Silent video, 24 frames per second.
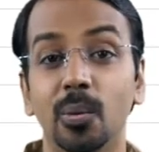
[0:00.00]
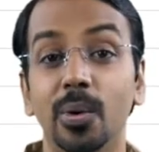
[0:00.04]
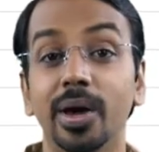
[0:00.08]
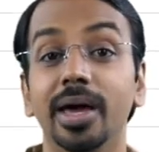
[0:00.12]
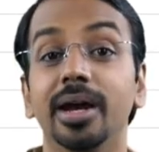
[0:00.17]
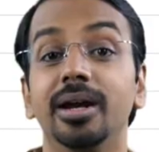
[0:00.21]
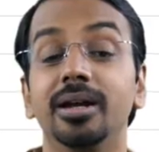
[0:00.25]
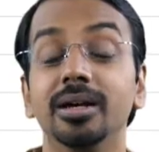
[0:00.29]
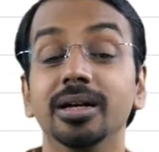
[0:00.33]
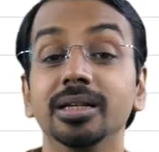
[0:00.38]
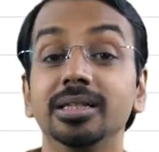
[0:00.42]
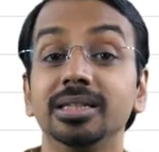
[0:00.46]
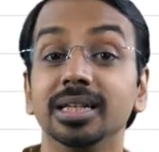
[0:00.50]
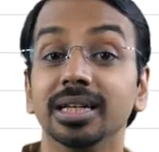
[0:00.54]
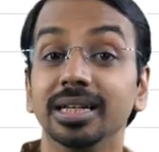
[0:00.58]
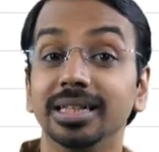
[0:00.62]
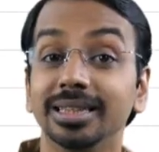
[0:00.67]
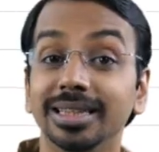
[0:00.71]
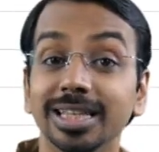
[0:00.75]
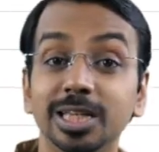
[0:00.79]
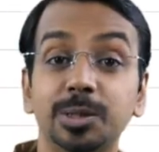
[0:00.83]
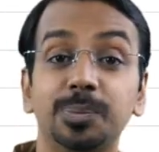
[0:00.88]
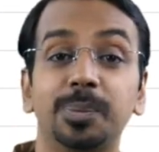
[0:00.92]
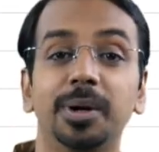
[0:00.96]
Where does
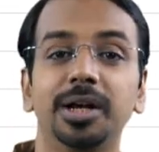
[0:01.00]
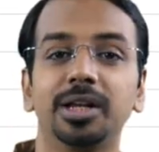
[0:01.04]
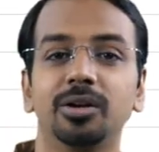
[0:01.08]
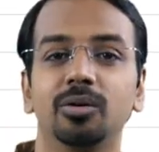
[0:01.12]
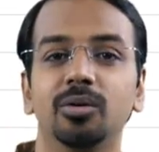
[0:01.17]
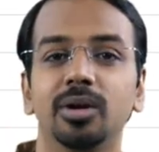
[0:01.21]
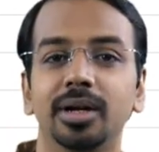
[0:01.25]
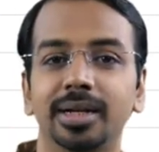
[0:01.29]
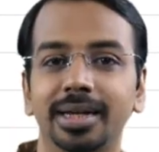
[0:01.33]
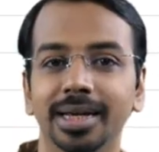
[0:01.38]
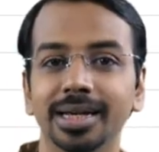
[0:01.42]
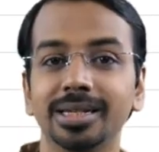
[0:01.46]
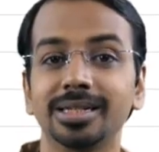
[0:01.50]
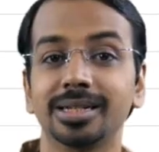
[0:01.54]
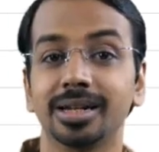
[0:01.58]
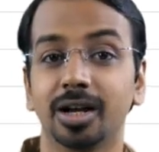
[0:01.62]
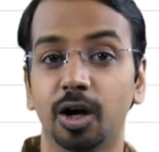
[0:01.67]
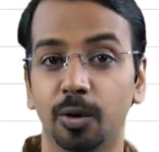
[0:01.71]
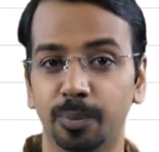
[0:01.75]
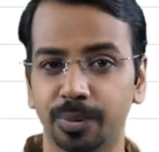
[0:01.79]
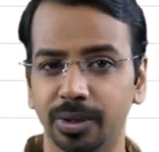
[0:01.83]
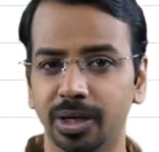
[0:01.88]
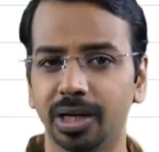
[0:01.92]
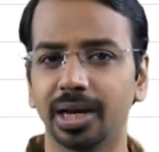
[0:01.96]
this particular text
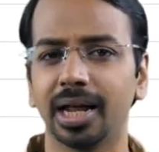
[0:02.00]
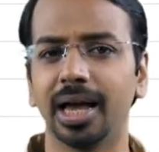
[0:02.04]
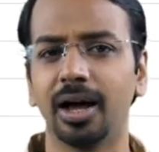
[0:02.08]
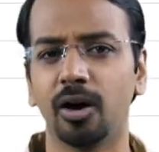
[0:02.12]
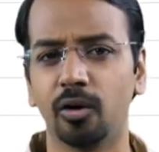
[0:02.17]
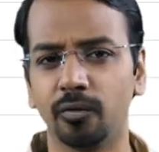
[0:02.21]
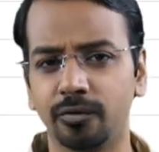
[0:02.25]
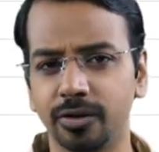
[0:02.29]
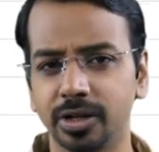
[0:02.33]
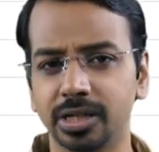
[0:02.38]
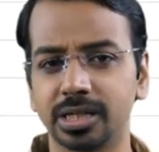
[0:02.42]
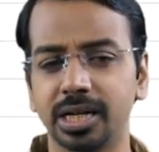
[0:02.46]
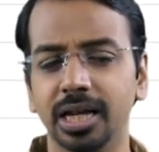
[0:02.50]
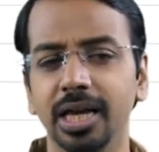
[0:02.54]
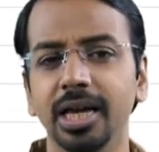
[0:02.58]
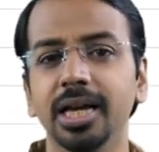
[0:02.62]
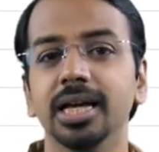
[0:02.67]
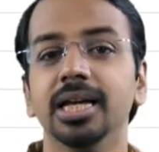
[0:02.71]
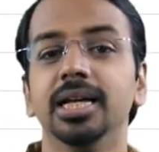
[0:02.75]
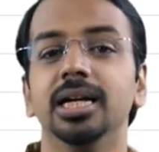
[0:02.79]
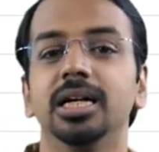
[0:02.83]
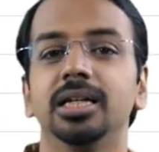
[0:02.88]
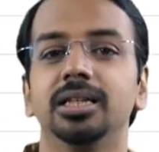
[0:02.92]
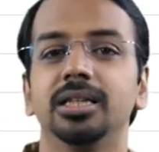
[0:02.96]
appear?
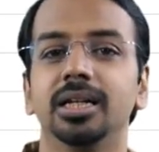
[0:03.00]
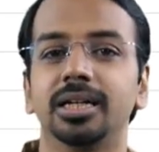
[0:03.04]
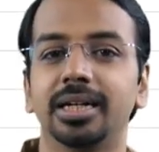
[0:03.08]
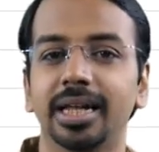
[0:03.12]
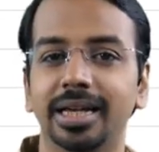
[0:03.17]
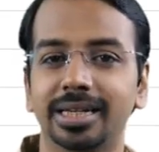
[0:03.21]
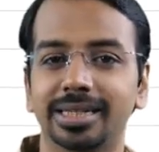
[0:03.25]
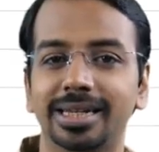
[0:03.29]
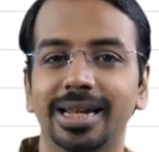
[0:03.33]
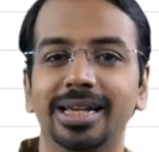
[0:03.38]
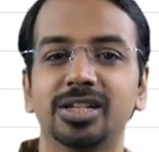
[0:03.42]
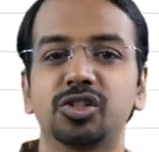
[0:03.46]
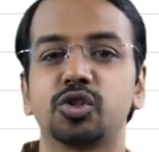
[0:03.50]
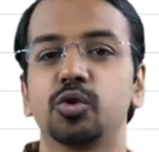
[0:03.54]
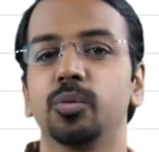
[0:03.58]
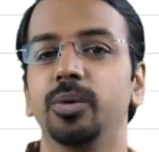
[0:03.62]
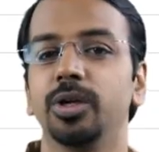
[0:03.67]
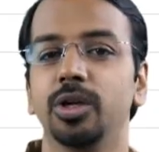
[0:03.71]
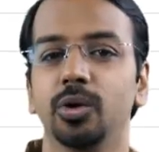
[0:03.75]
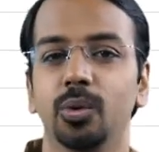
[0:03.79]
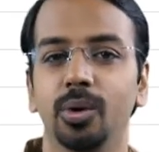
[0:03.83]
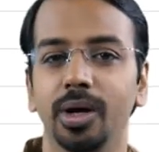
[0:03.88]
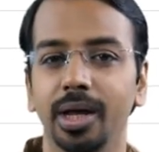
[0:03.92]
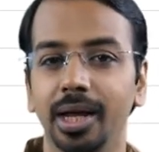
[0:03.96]
Obviously, the text has to
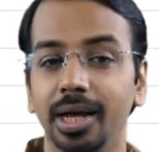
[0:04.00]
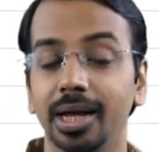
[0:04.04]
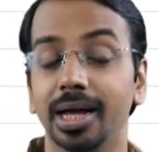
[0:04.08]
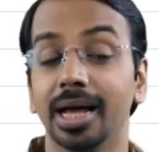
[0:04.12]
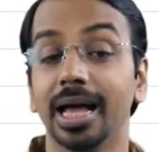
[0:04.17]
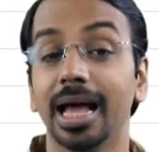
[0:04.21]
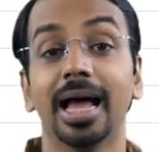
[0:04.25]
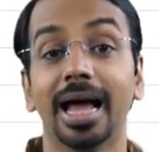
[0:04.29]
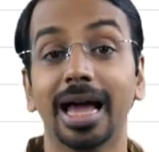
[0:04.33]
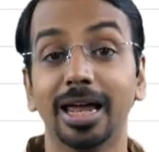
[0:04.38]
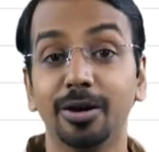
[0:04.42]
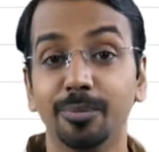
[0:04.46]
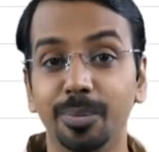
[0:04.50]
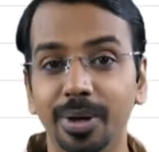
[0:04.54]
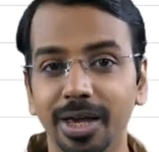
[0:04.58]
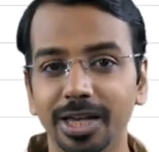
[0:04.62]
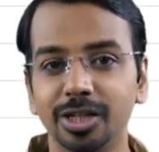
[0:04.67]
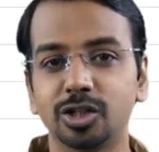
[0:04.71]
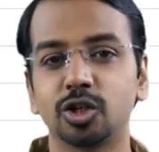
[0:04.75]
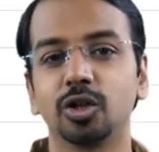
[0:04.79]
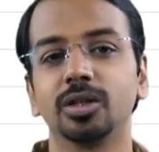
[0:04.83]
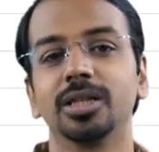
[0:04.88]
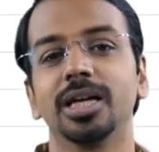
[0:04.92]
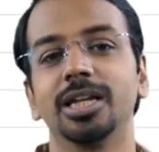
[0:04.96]
be unique, and
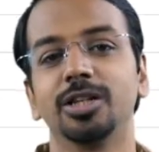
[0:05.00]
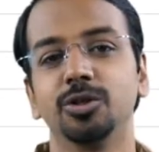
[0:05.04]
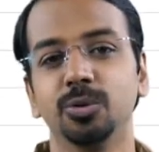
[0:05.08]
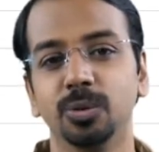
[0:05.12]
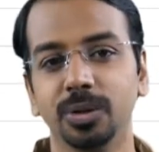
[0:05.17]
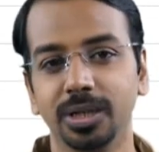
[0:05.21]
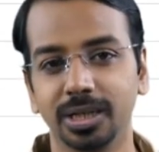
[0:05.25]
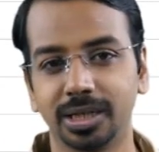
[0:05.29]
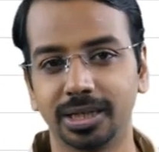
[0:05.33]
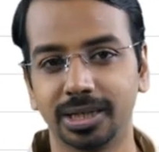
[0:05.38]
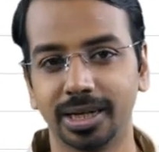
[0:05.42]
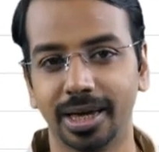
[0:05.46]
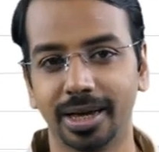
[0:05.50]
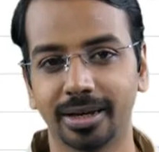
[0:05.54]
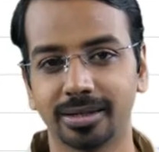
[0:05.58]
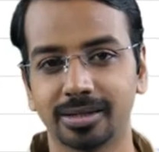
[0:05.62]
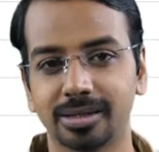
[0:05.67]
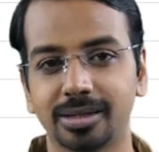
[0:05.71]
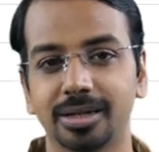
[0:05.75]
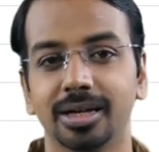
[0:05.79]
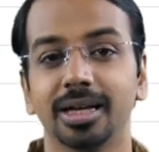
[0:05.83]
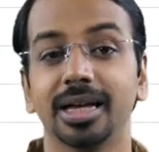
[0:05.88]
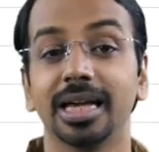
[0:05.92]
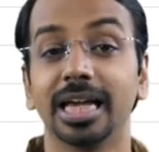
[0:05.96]
based on that unique
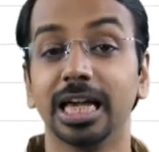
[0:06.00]
text,